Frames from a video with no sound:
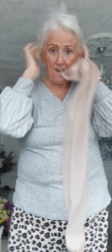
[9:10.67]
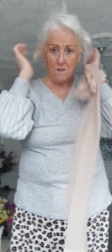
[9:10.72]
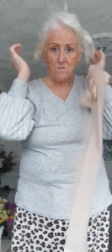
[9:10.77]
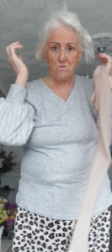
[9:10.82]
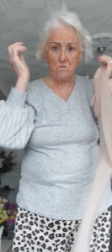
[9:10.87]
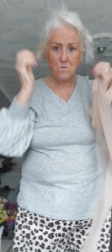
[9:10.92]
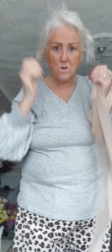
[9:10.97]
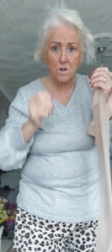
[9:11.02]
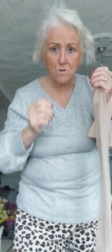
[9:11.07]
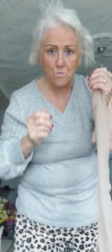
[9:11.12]
Oh,
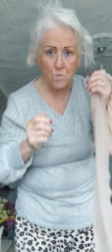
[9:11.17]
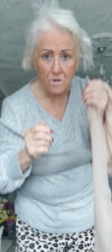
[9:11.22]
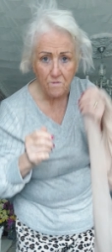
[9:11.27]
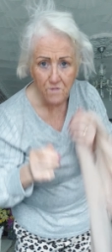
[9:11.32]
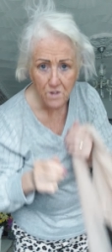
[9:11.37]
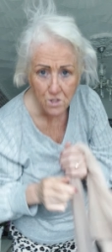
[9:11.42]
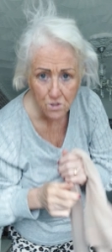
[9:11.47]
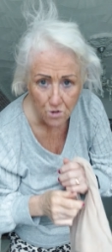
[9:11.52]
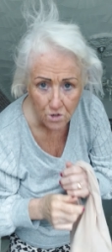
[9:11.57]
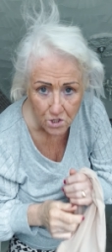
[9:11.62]
God, what
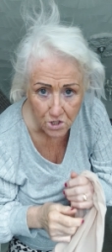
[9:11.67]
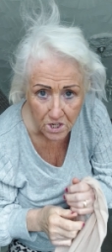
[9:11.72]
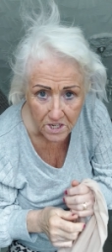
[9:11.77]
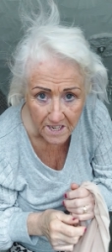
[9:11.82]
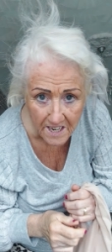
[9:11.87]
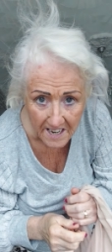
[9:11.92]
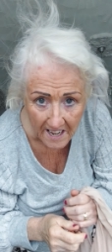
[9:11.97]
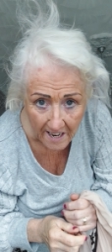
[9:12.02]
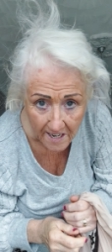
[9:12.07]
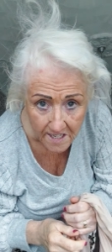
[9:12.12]
have you done to
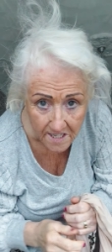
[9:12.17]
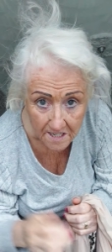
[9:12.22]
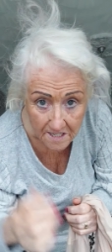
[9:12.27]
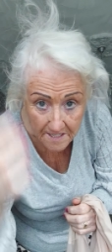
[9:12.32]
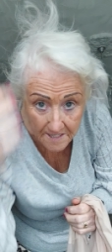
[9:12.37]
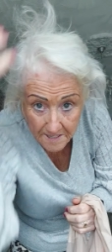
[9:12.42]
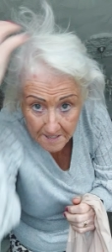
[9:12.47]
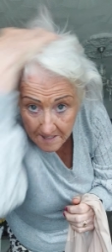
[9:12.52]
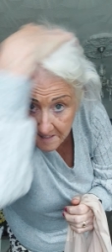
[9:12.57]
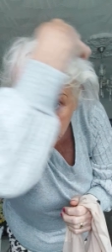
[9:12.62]
your head?
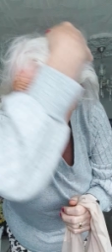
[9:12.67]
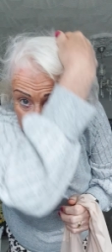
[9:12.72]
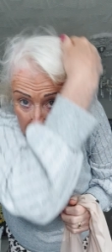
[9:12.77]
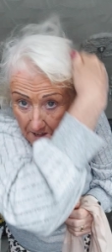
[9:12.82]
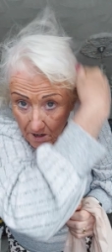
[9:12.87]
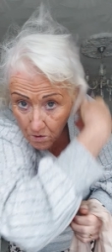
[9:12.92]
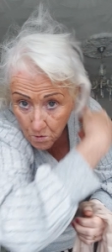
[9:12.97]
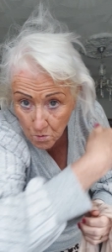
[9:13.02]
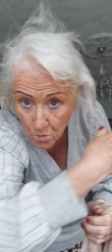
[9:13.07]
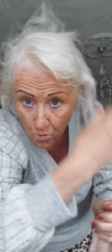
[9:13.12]

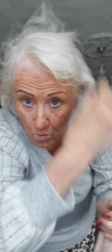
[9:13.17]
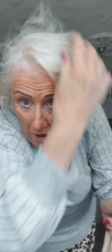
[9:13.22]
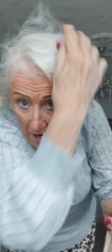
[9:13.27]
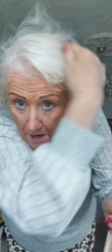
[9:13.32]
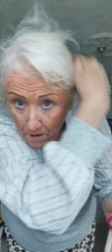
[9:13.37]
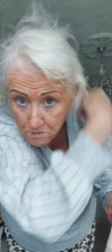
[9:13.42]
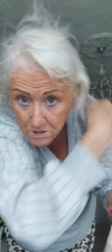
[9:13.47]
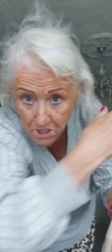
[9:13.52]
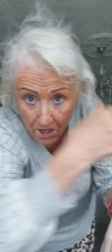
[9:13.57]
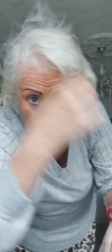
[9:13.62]
Oh,
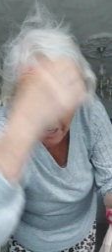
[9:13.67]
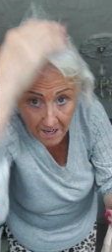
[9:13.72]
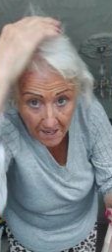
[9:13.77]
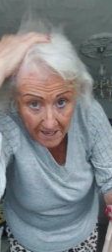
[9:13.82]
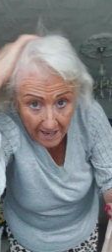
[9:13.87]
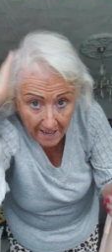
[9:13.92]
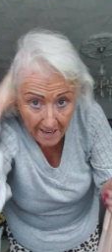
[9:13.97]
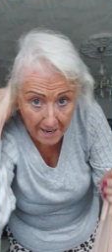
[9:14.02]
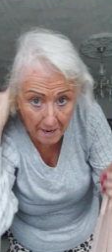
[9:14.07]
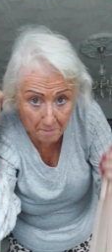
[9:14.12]
how
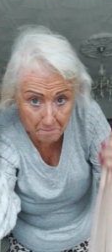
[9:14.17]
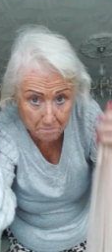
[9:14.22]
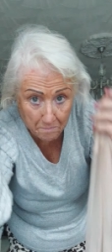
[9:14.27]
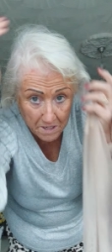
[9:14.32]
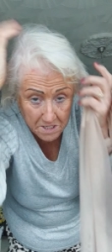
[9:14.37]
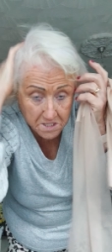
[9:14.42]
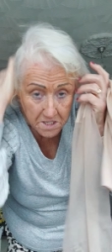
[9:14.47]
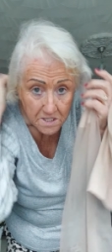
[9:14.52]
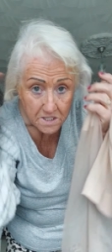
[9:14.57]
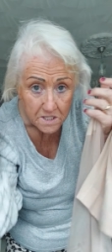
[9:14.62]
tickled I am,
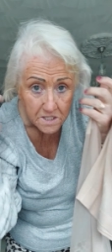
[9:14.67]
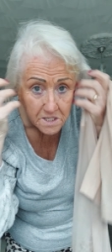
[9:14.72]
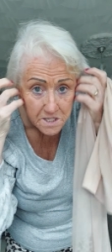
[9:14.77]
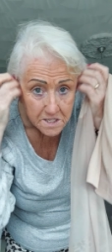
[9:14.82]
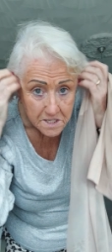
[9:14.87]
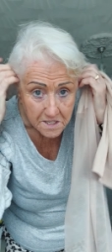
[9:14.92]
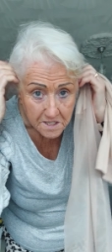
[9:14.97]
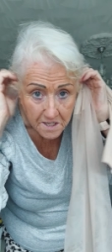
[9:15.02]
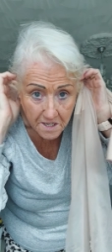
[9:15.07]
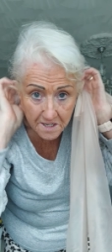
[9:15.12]
Mrs.